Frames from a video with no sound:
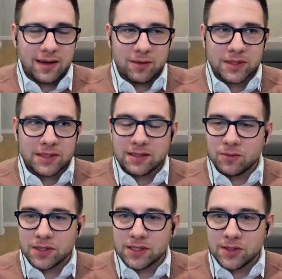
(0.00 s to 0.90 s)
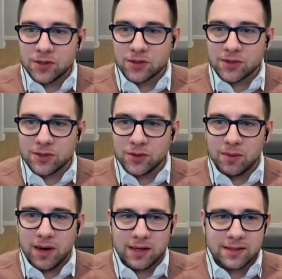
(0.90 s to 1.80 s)
uh, what's in what's in Jordan's
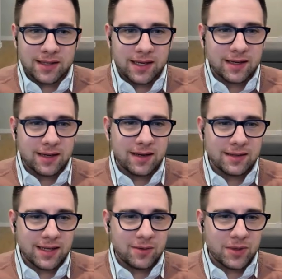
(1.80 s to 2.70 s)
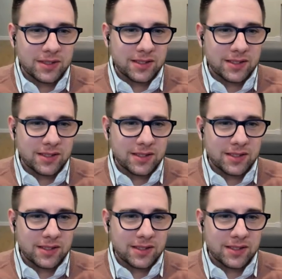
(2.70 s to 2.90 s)
toolbox? Is that a is that a what's